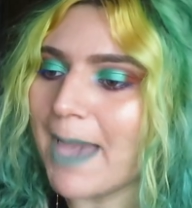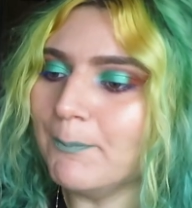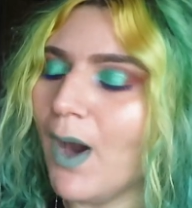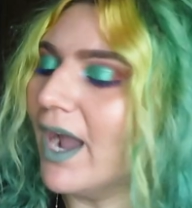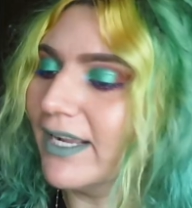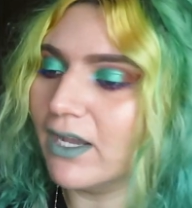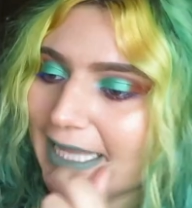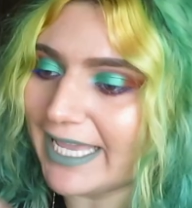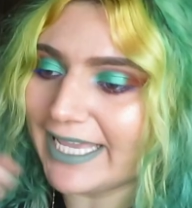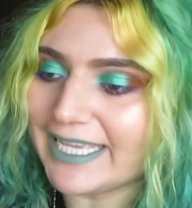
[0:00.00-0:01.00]
Mark,
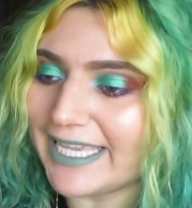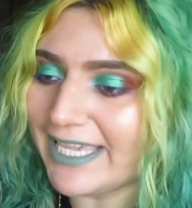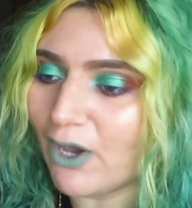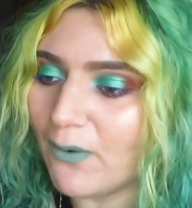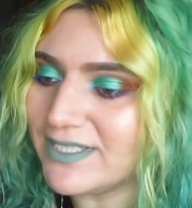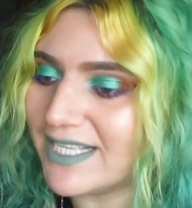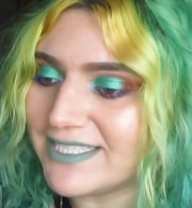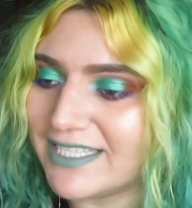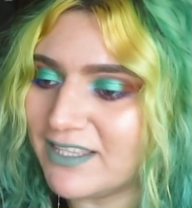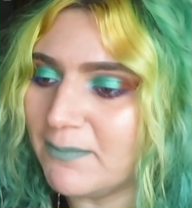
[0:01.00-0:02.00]
he always has
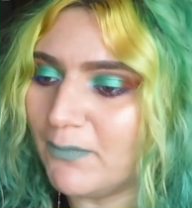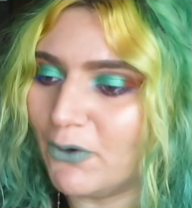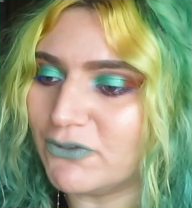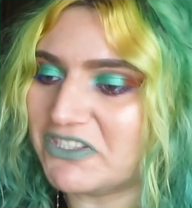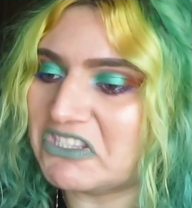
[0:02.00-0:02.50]
like the most